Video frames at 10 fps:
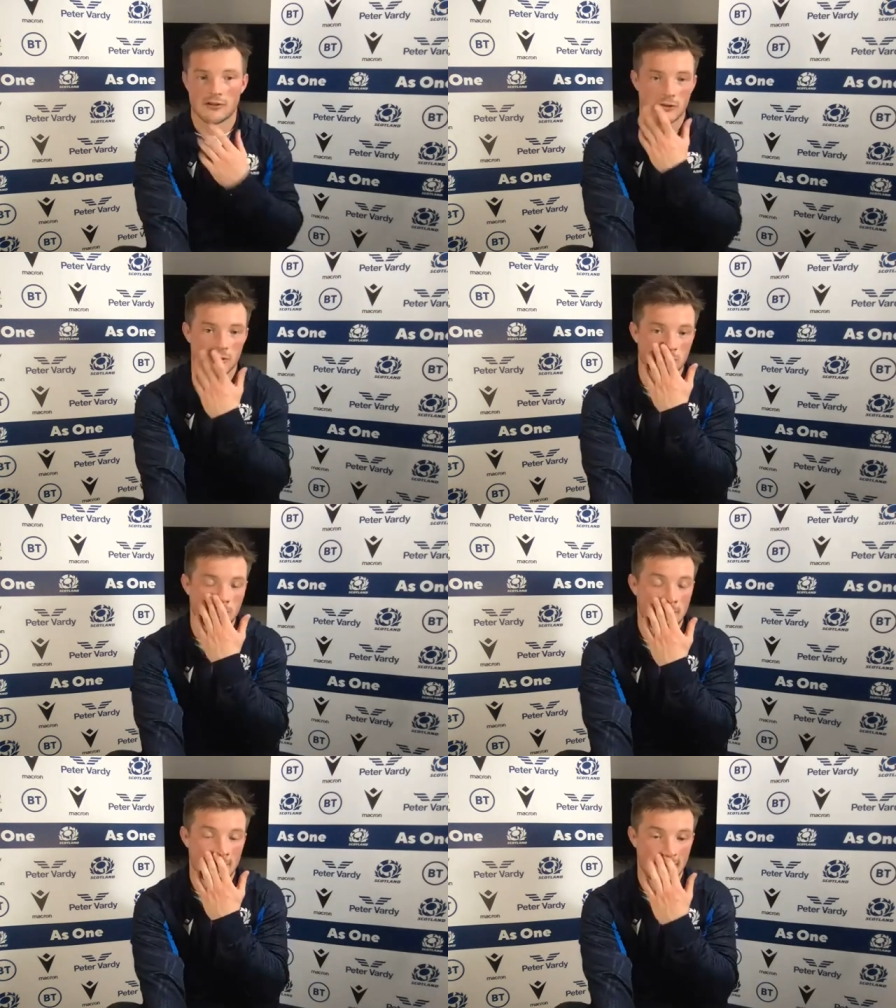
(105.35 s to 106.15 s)
So
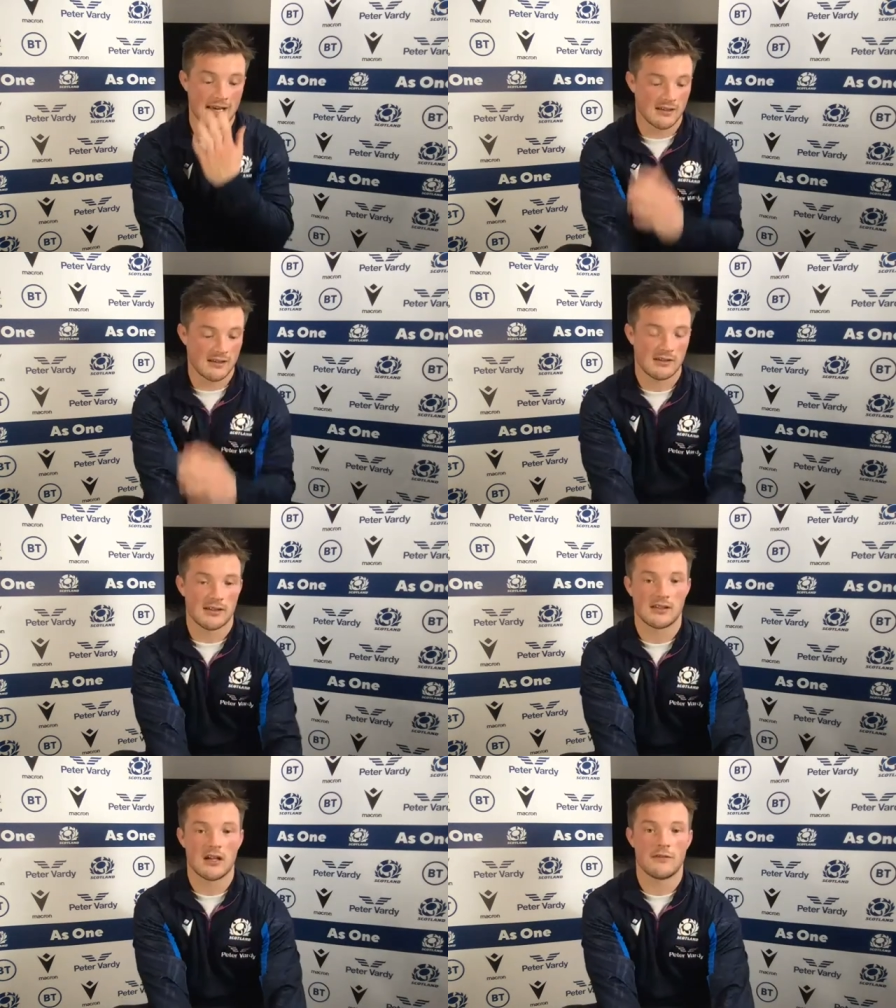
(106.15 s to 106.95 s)
yeah, it's,
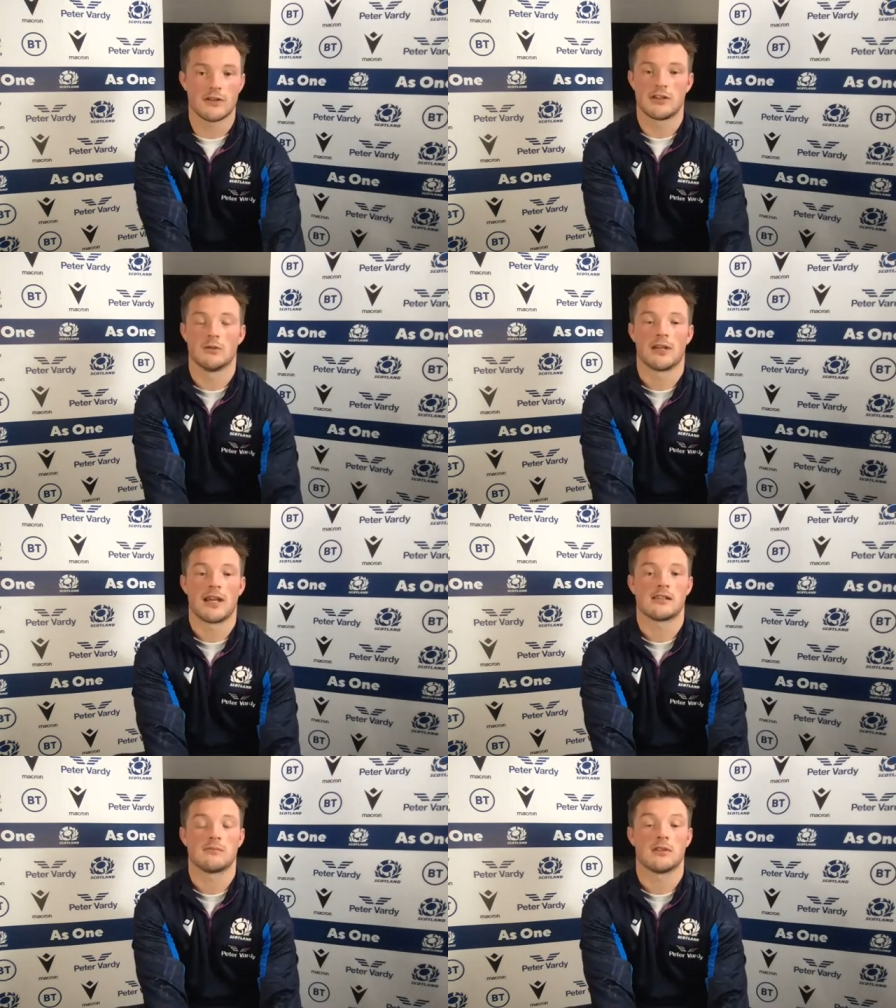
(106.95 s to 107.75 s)
it's tough because you don't
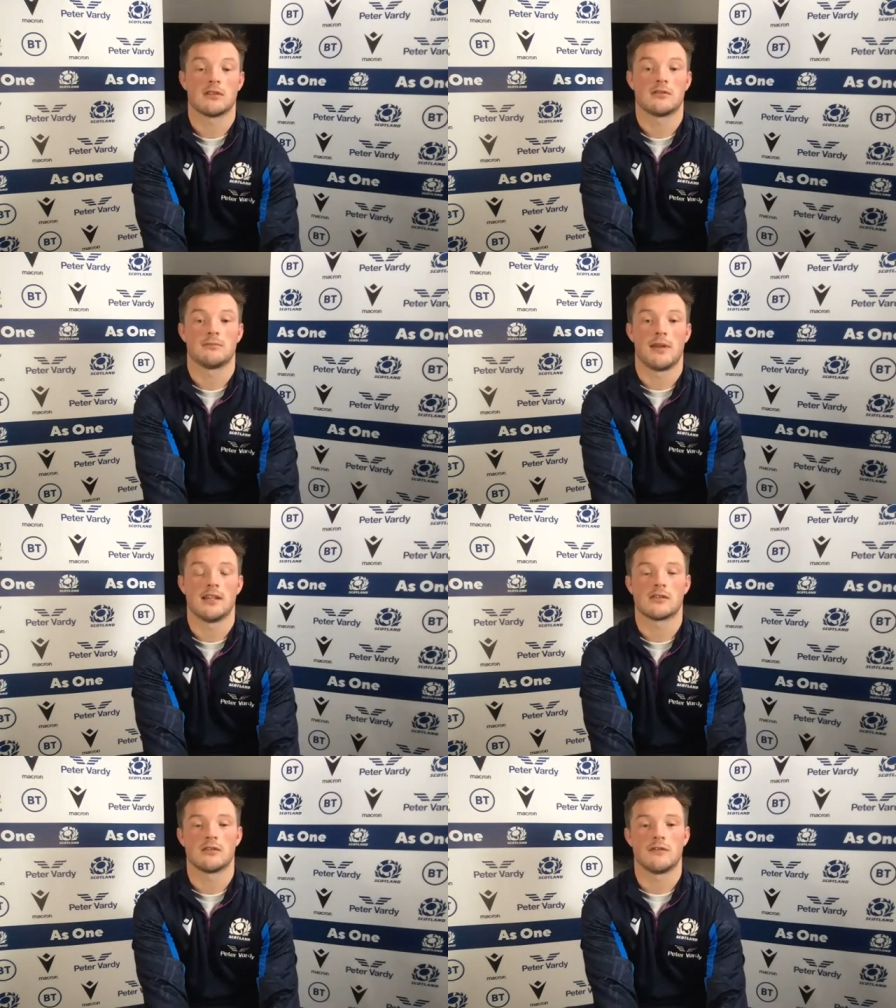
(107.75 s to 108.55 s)
get as much
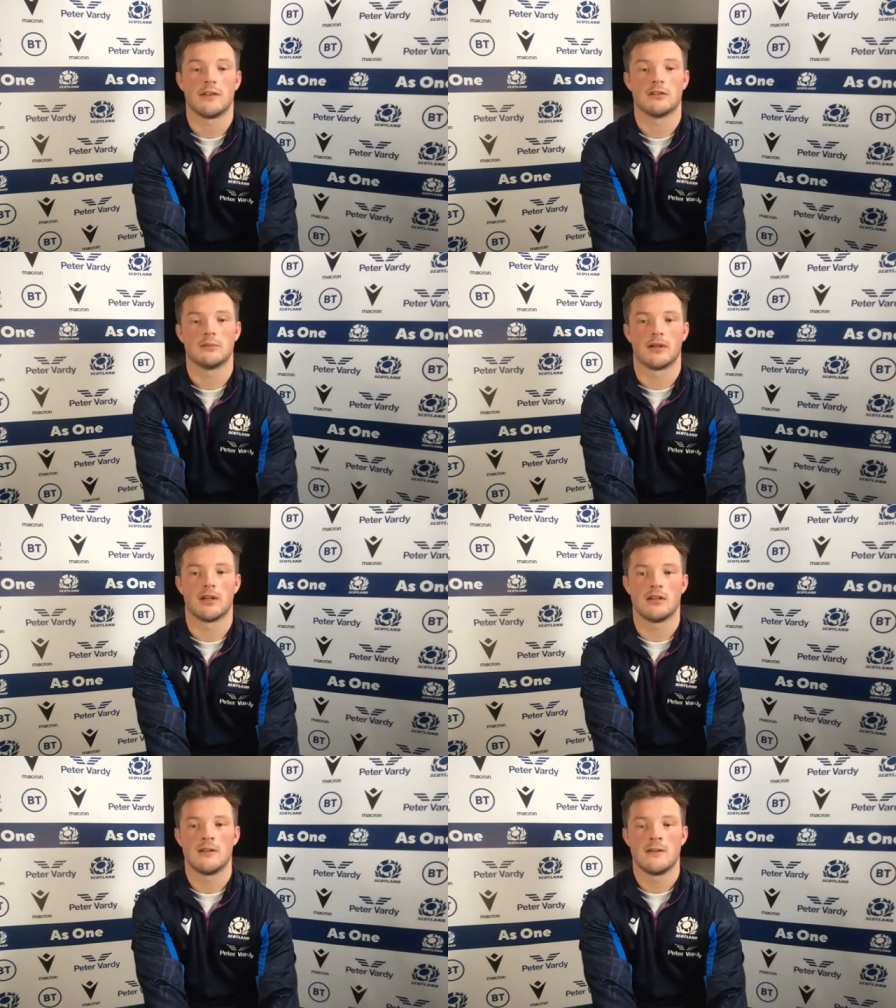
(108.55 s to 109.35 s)
minutes on the field,
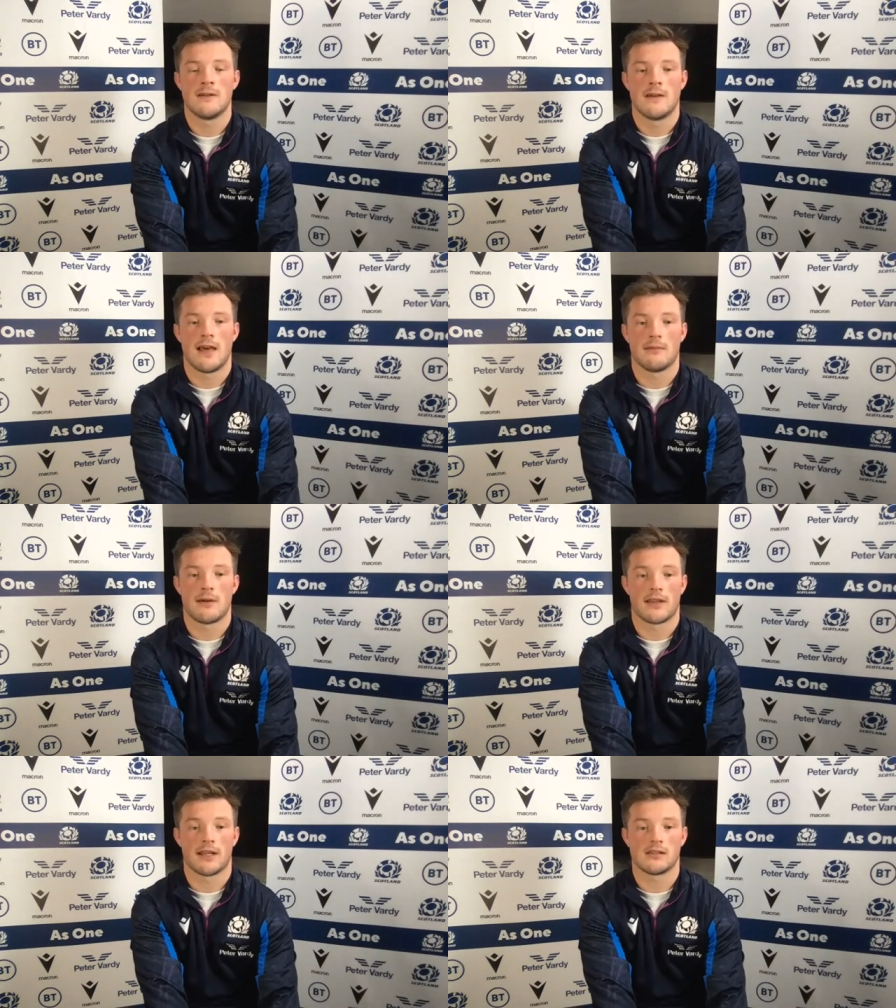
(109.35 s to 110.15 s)
but um, I
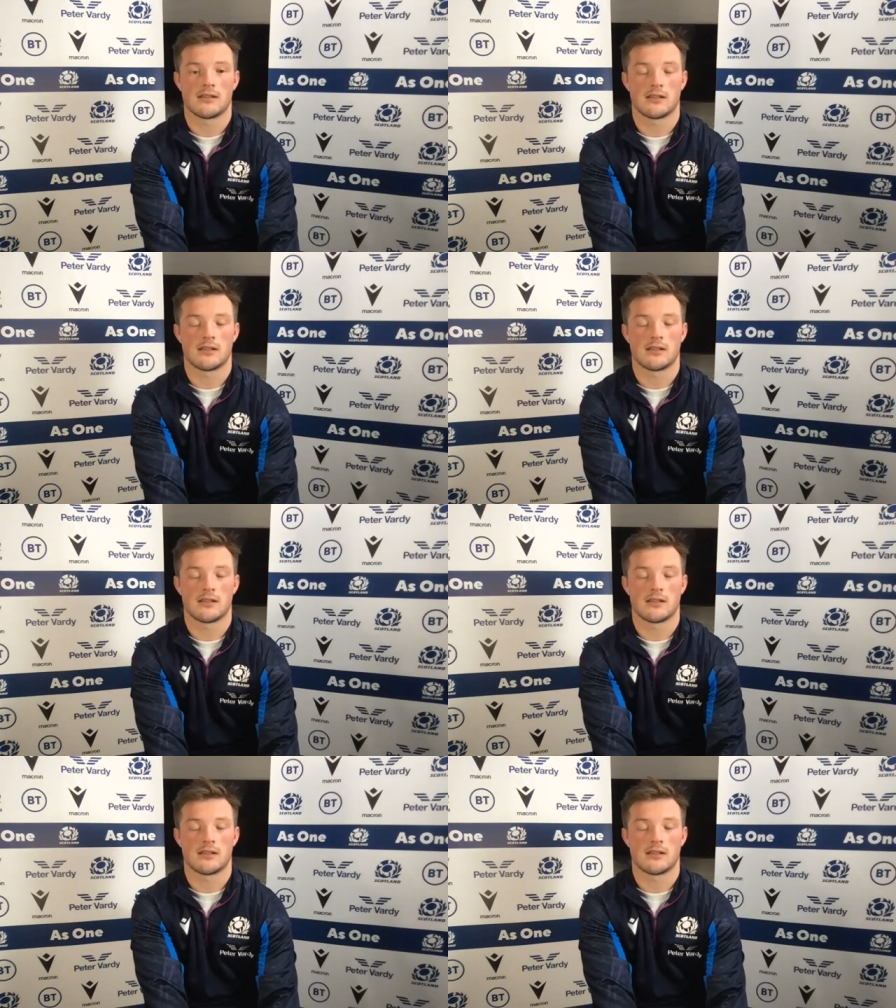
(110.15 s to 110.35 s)
think it's,